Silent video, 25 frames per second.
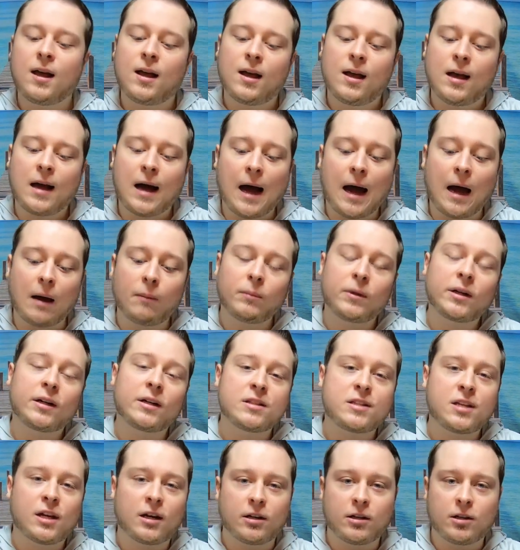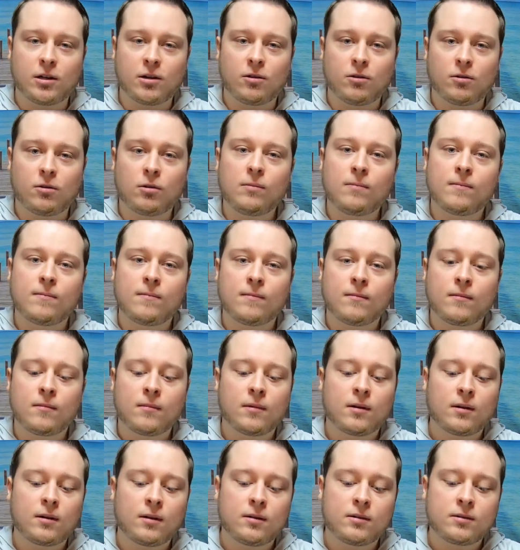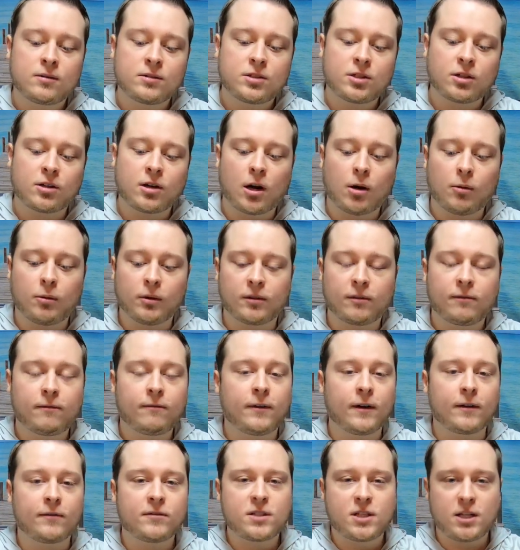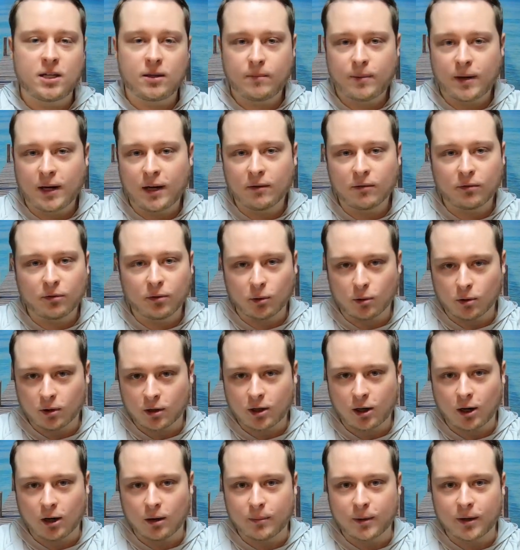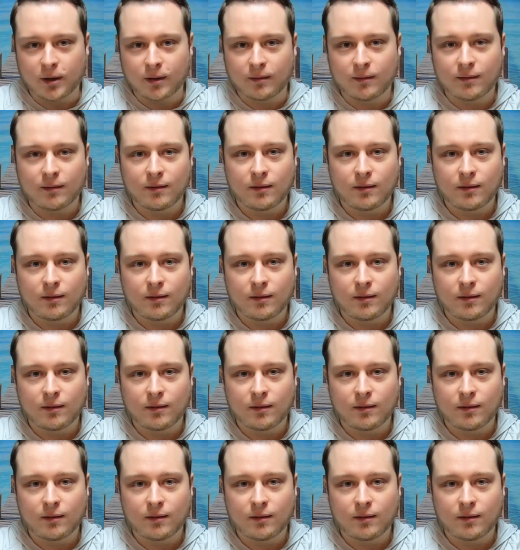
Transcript: I'm going to tell you to go with 15-pound fluorocarbon